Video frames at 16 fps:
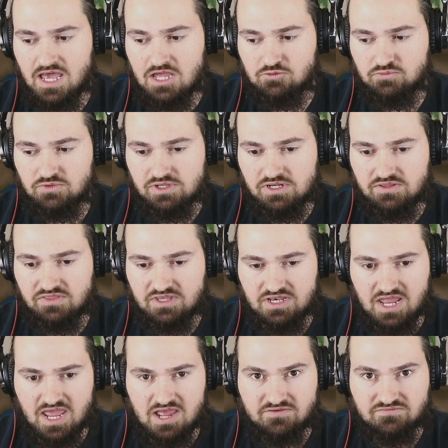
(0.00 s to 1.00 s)
rid of the
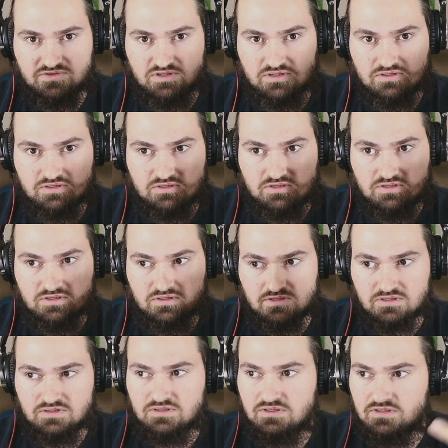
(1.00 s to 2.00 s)
NAFTA.
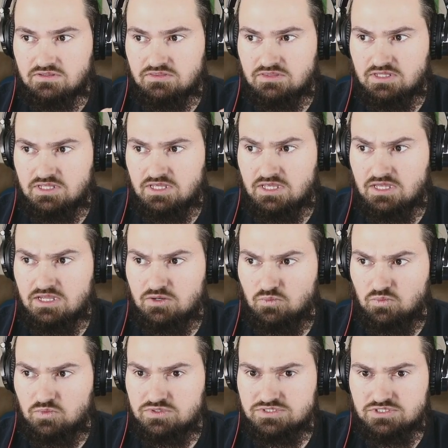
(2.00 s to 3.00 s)
Then
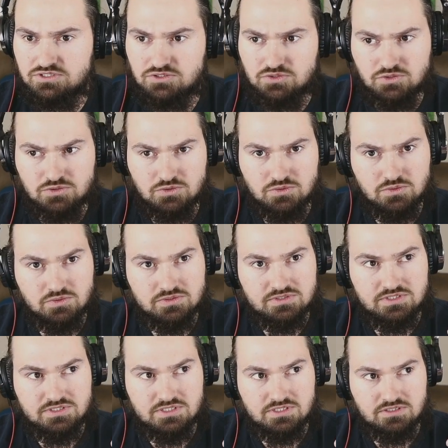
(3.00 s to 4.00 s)
was the new
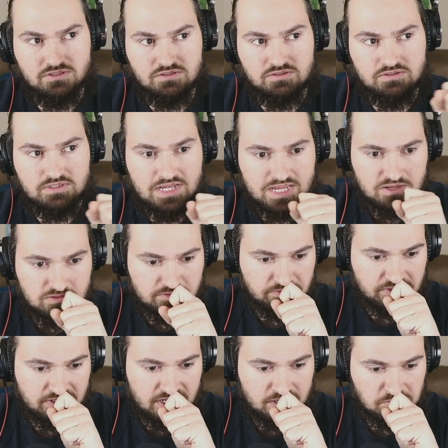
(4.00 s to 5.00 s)
deal. I can't remember
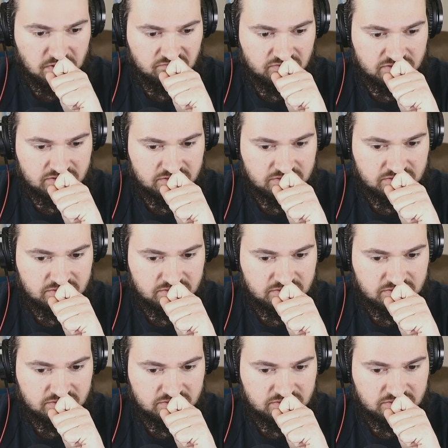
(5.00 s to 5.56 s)
the name of it,